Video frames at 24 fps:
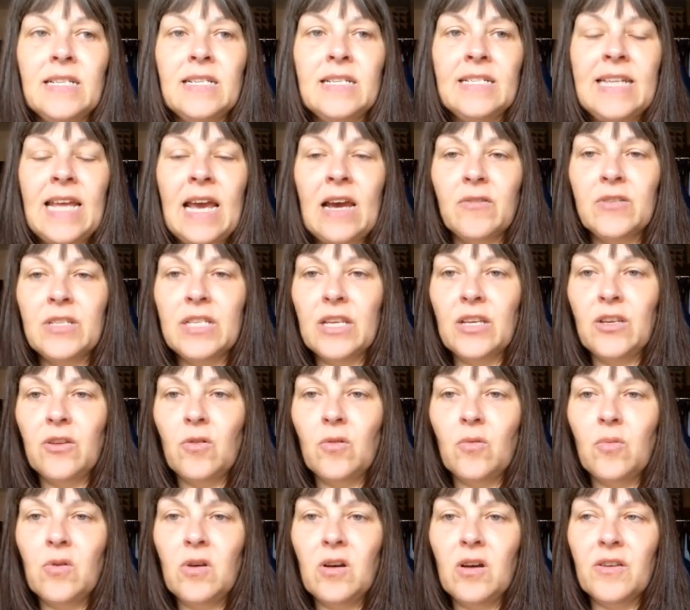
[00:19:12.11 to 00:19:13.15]
doubting
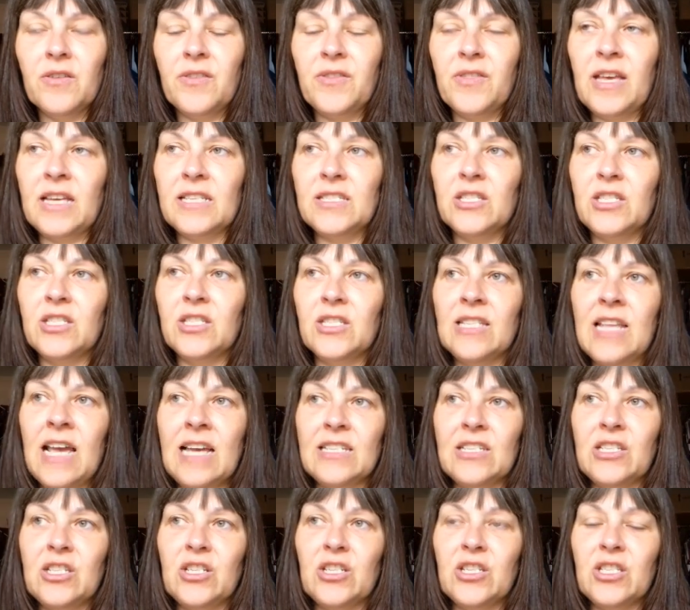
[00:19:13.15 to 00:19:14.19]
your worth.
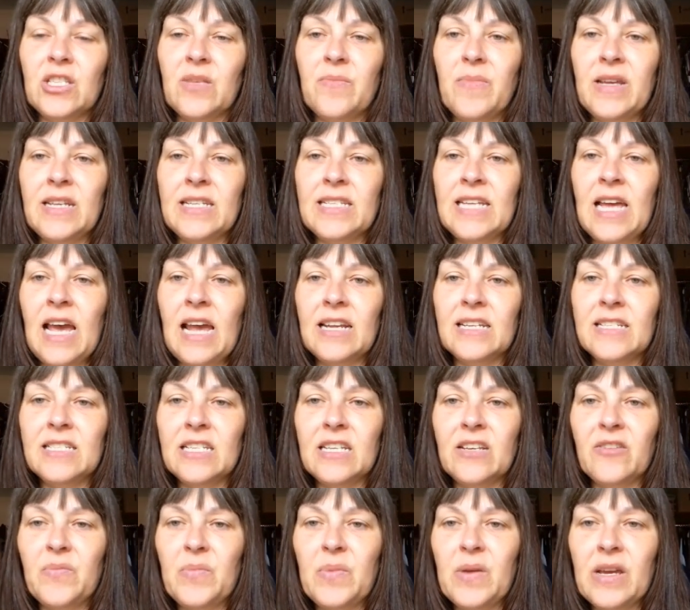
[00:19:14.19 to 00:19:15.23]
That's just the
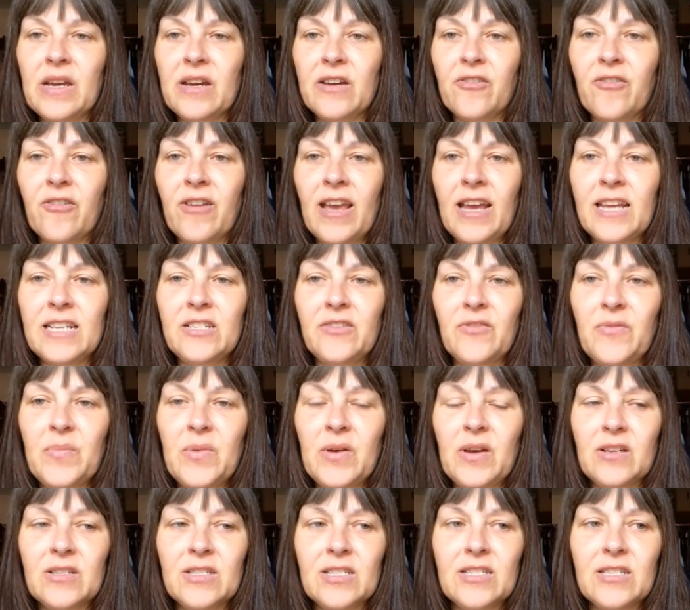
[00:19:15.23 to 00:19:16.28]
mentality of being a creative
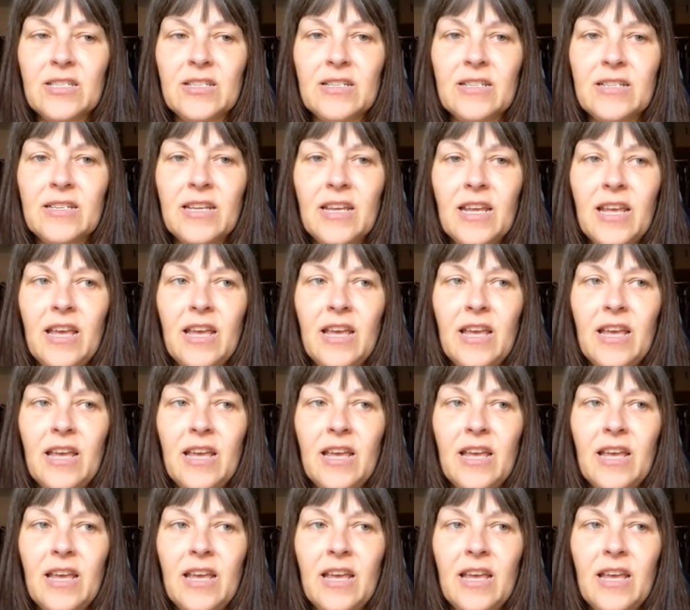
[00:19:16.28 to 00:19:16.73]
person.